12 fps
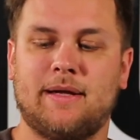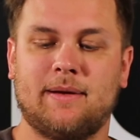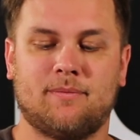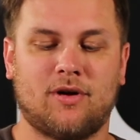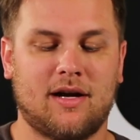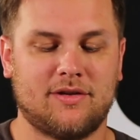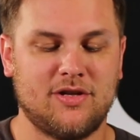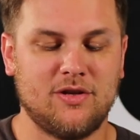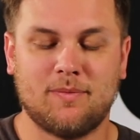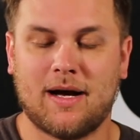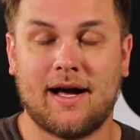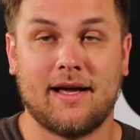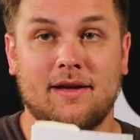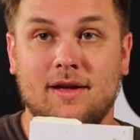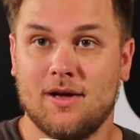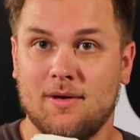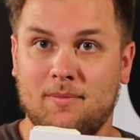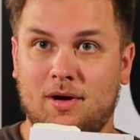being brought to you by
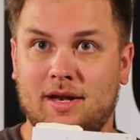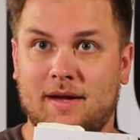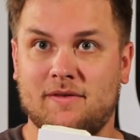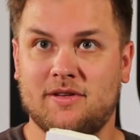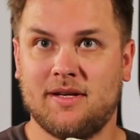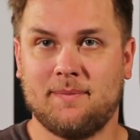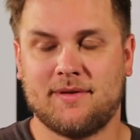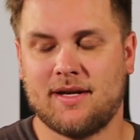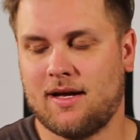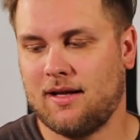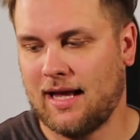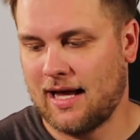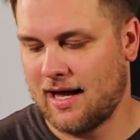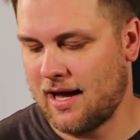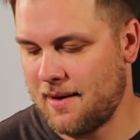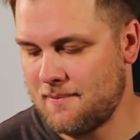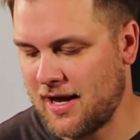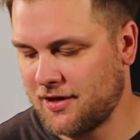Paul David Tripp's
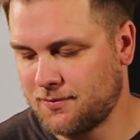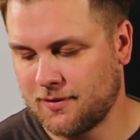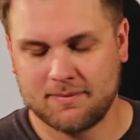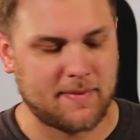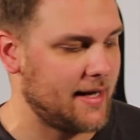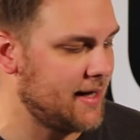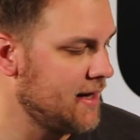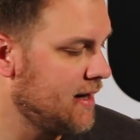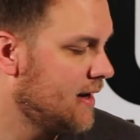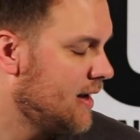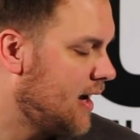A Mess Worth Making.